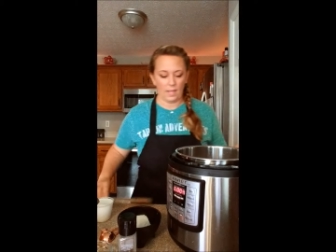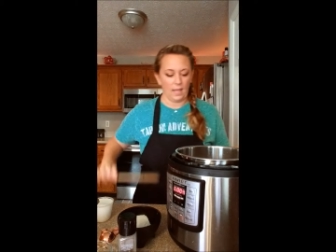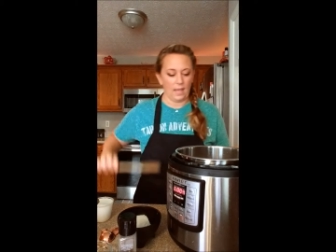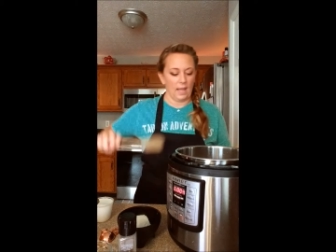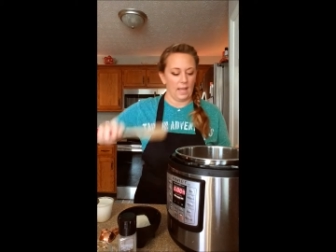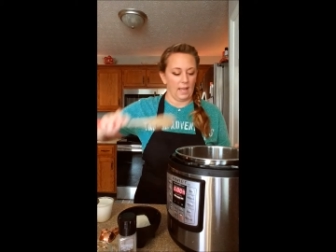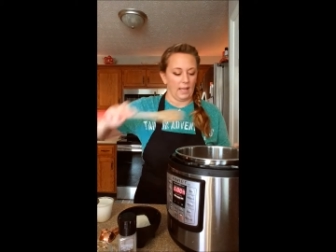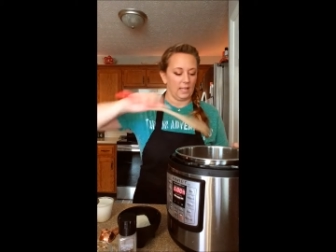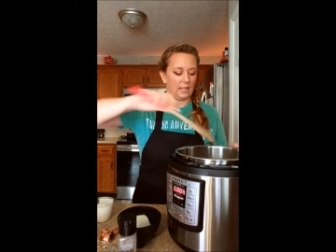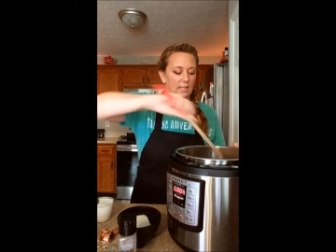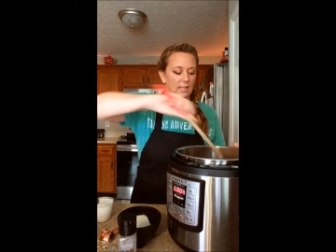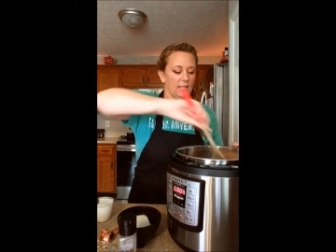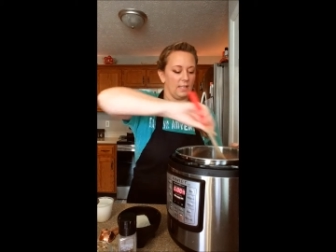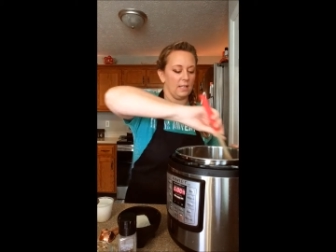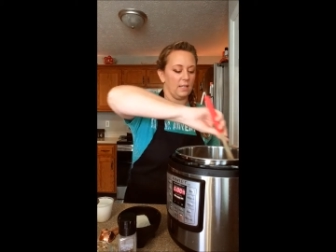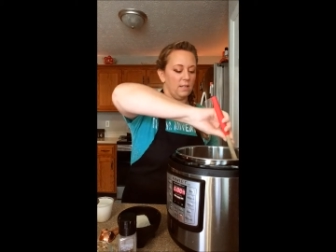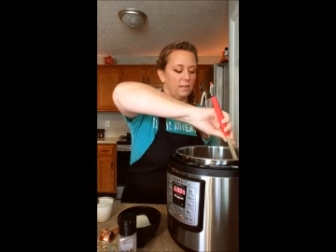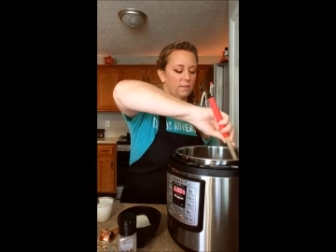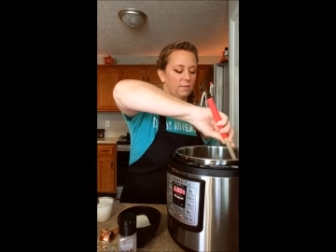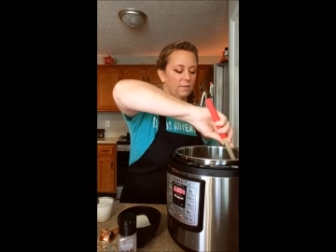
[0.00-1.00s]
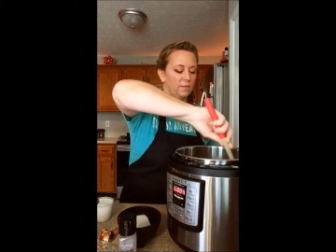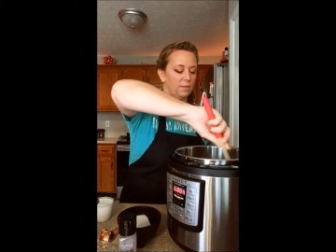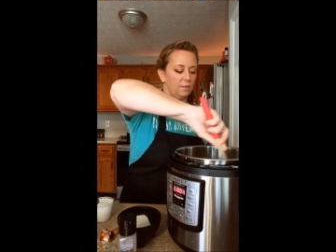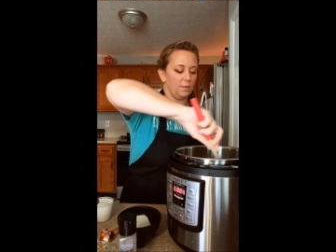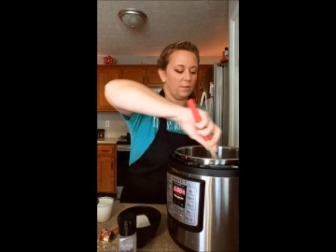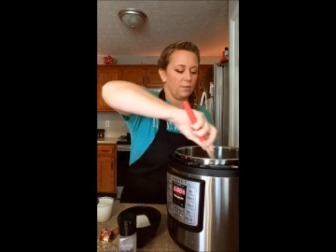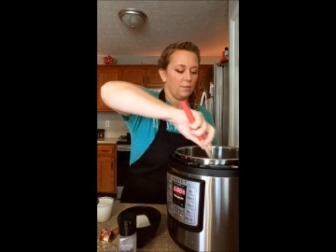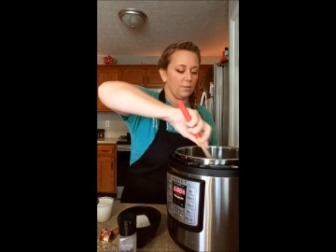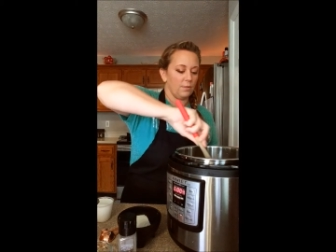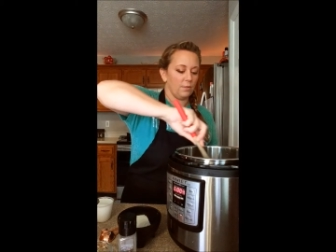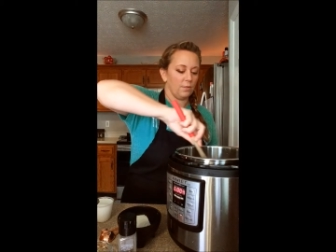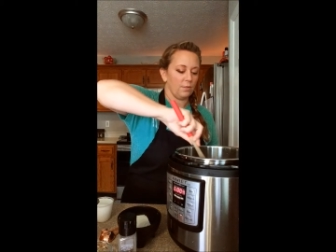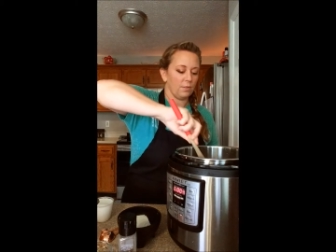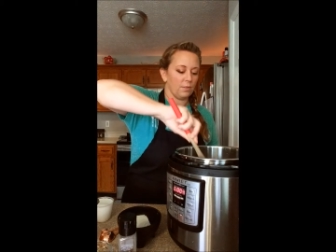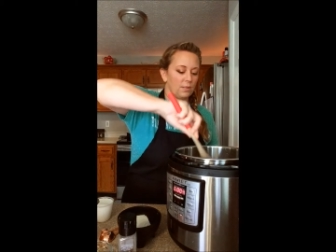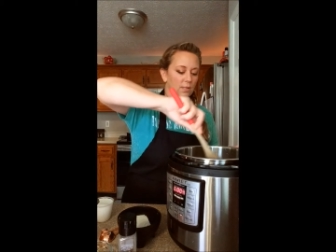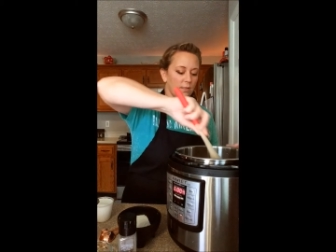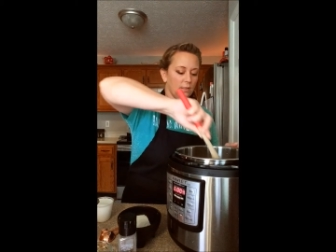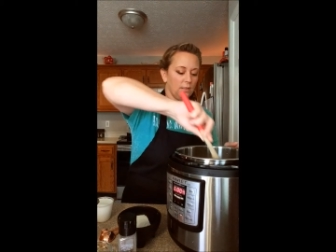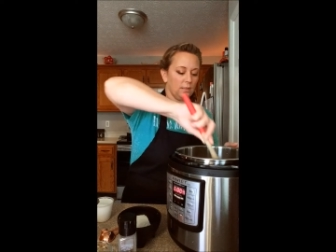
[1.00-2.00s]
And give your
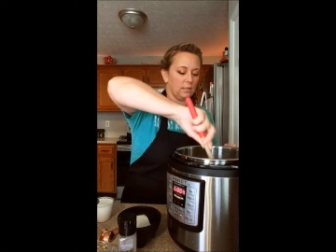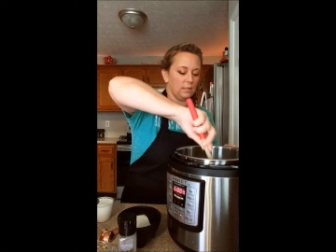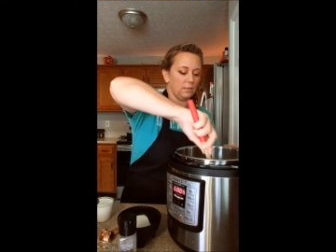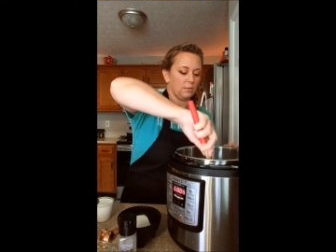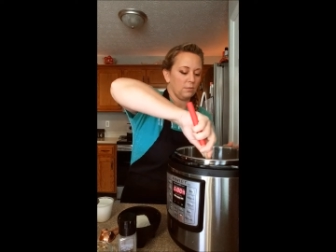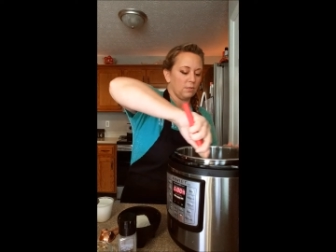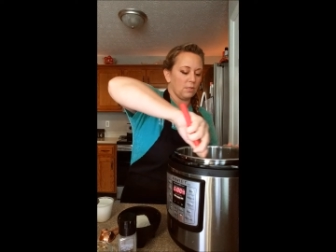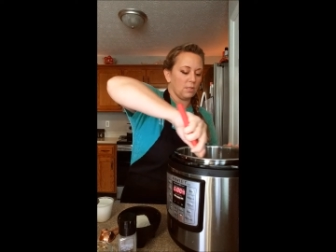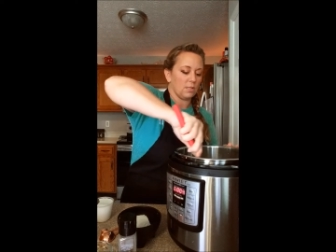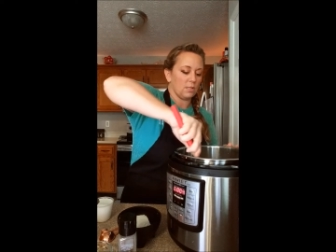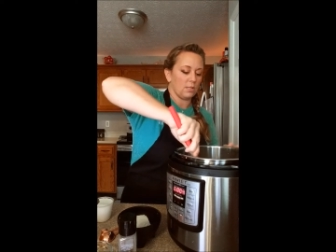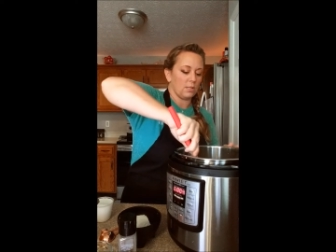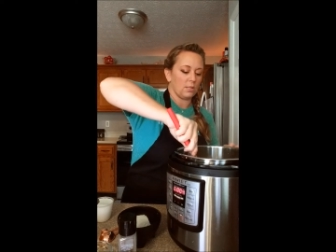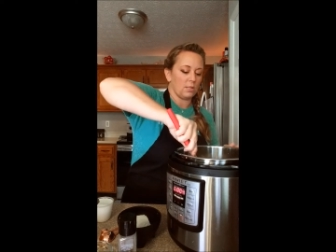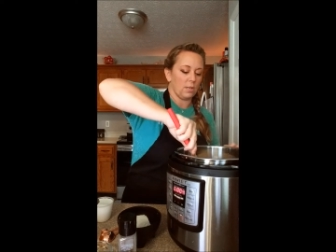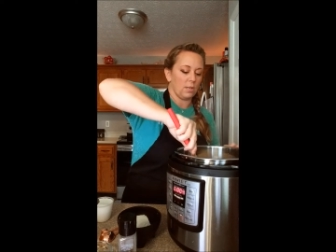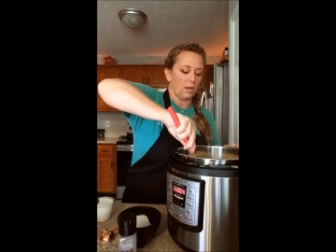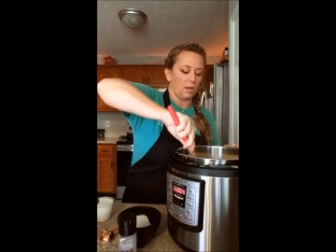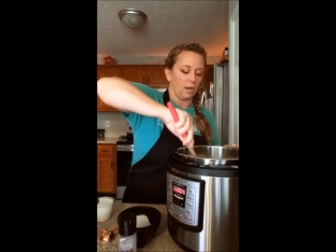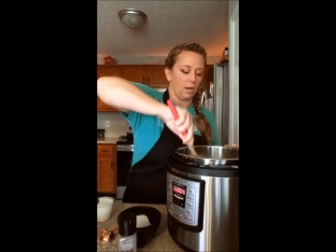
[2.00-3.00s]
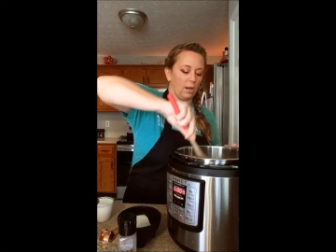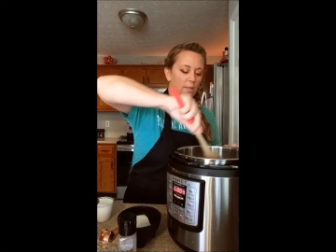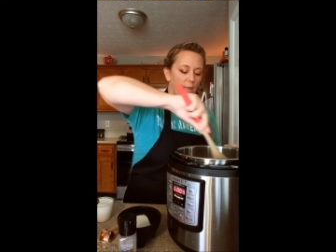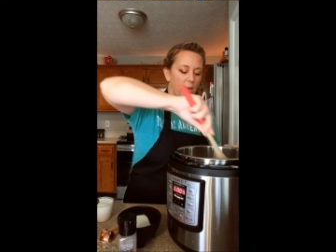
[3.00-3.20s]
noodles a little stir.